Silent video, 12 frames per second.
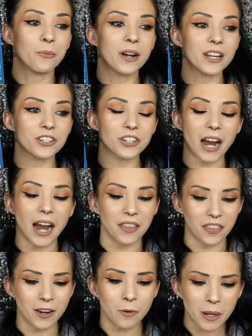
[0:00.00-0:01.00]
which
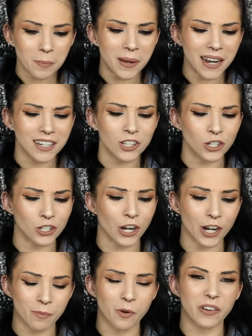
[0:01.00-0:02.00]
I think we picked the
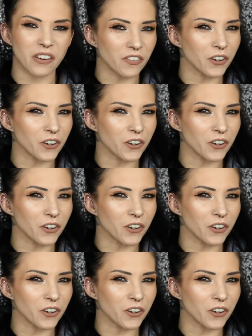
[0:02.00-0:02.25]
shark movie